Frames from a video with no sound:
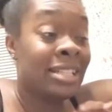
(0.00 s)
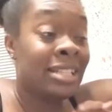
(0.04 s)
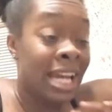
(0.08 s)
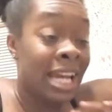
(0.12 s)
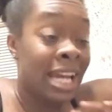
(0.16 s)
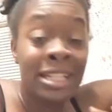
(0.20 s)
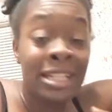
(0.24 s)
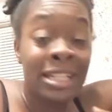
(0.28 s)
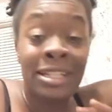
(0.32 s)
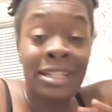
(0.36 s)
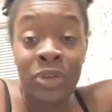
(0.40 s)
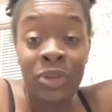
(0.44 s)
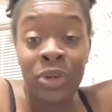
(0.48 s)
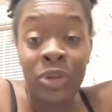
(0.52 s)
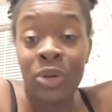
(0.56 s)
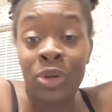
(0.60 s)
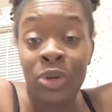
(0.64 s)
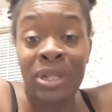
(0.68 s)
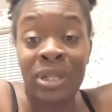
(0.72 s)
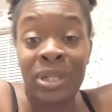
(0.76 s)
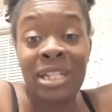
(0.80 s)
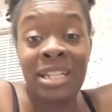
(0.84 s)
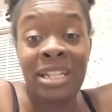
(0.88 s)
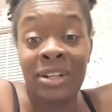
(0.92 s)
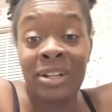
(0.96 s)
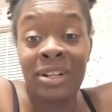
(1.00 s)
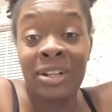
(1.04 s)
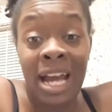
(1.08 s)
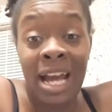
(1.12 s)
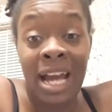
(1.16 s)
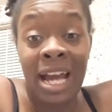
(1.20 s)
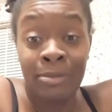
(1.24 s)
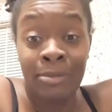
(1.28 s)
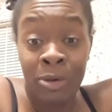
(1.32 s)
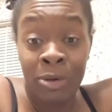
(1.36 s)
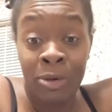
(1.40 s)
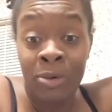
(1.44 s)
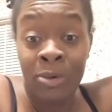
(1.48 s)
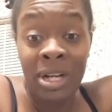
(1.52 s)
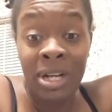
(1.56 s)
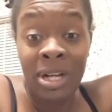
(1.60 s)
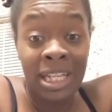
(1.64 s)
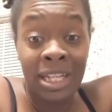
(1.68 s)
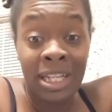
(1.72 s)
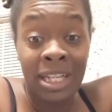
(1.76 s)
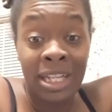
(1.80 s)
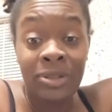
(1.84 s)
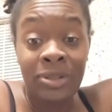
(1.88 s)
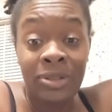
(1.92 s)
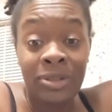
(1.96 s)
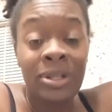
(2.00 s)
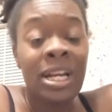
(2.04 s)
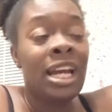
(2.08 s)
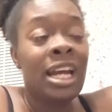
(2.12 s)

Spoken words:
difficult because they're not, number one, healed,